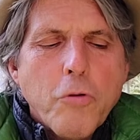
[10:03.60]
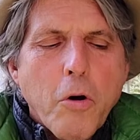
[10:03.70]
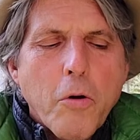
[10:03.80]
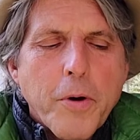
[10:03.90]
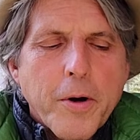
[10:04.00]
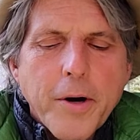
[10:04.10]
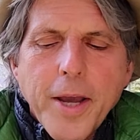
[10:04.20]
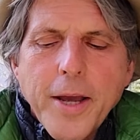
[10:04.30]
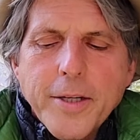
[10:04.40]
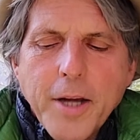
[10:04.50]
weary
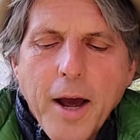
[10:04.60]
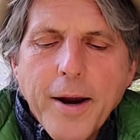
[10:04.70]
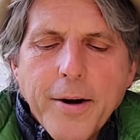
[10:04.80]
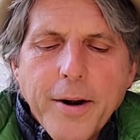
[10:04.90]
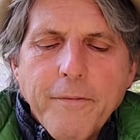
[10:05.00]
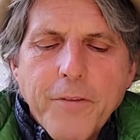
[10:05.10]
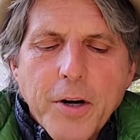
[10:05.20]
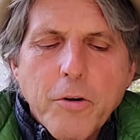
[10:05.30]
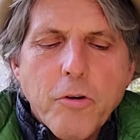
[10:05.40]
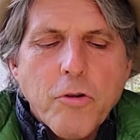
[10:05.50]
and tired, and vigorous